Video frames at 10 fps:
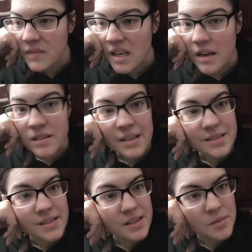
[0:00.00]
Yeah, not
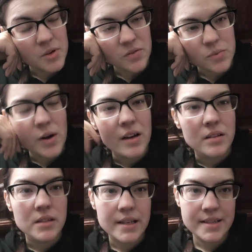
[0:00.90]
since I moved.
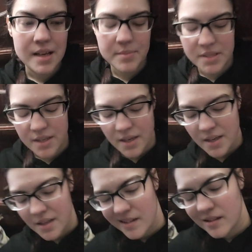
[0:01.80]
Well, except
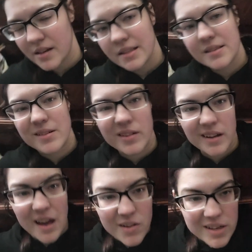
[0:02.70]
it doesn't really
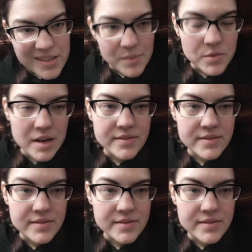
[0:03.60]
count, except when